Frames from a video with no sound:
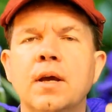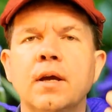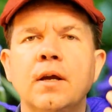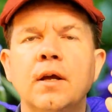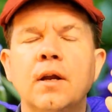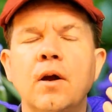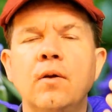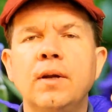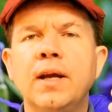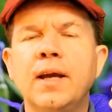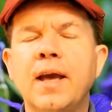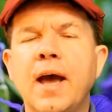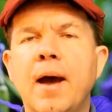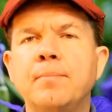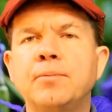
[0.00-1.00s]
can only
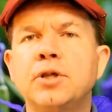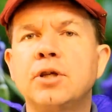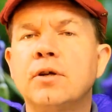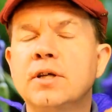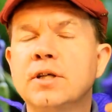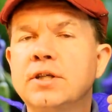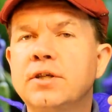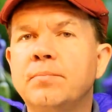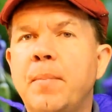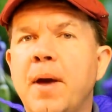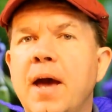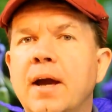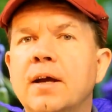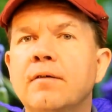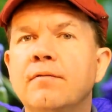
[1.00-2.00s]
capture a
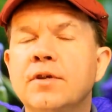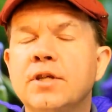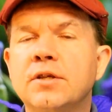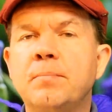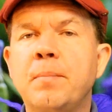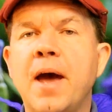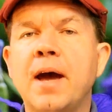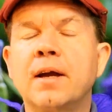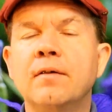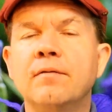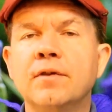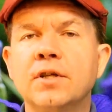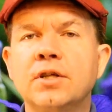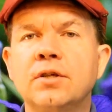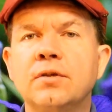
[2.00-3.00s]
speck of a speck of
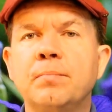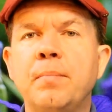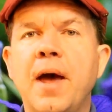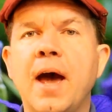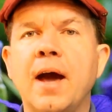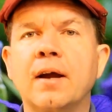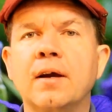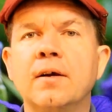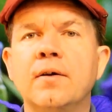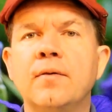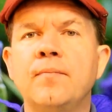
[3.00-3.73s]
a speck